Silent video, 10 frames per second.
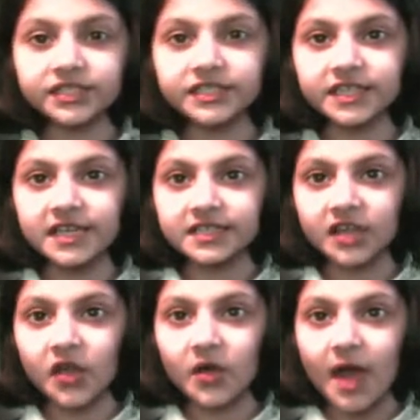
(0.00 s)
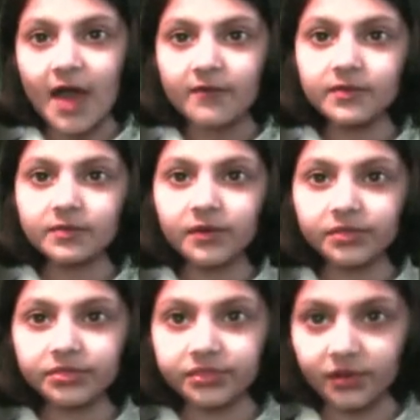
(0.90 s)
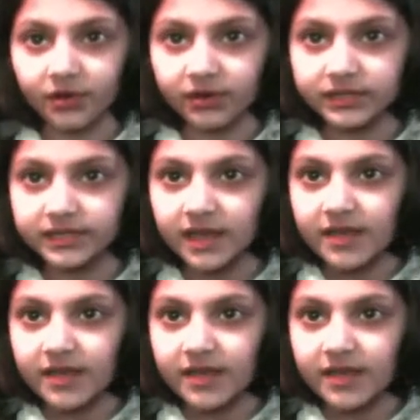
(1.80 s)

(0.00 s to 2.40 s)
years ago everyone thought